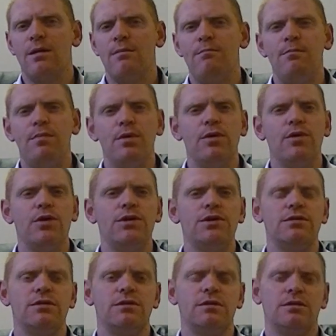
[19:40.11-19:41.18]
a
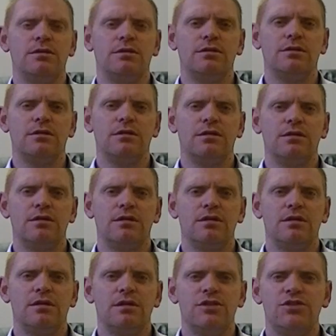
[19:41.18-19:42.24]
burden
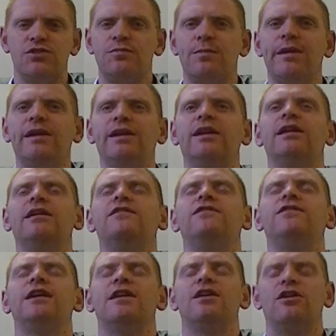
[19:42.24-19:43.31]
has just been
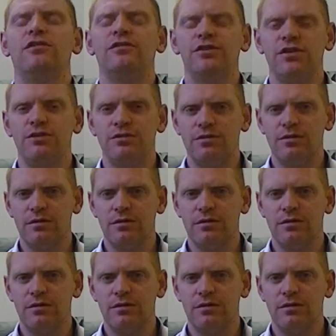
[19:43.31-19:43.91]
lifted off you.